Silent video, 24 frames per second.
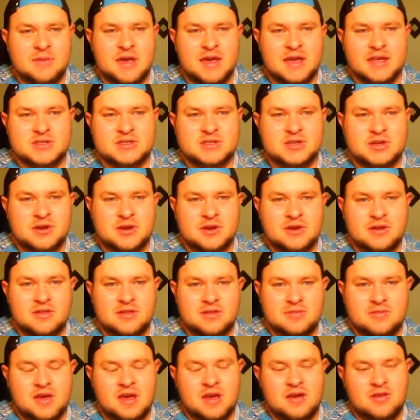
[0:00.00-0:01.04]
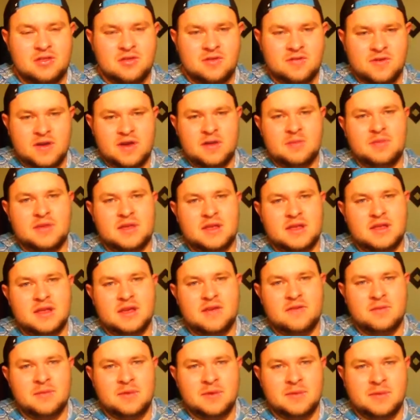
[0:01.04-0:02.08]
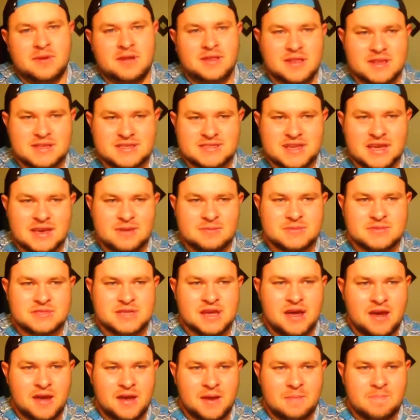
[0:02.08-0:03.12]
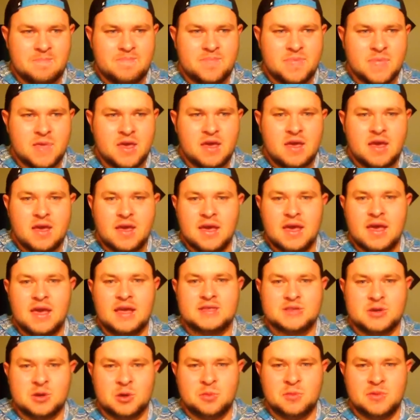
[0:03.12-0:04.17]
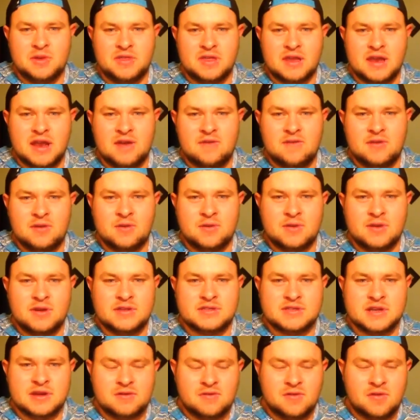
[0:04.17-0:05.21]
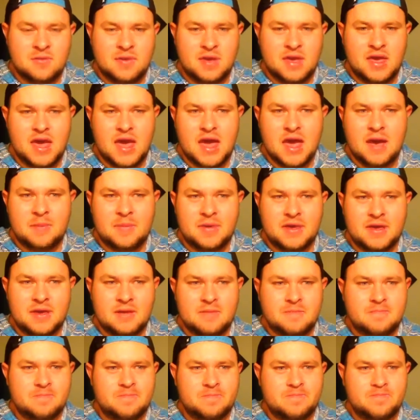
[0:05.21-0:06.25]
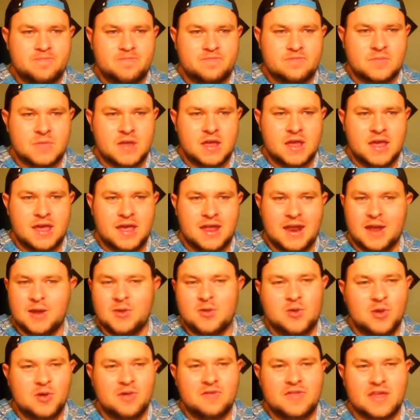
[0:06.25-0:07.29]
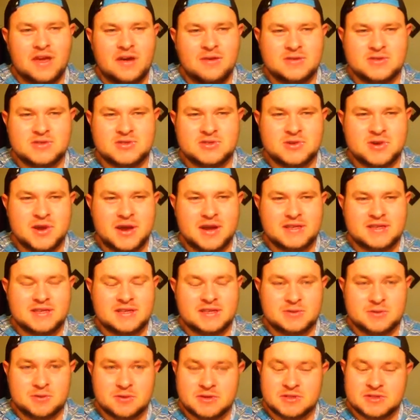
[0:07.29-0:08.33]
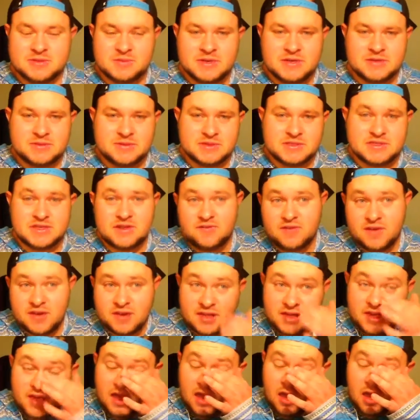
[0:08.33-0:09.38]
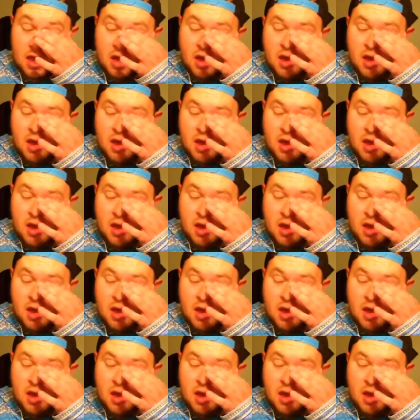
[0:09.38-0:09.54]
answer that my other family had given me, but at the same time, he told me that everyone deserved to be happy. And I don't know if that was directed towards me specifically,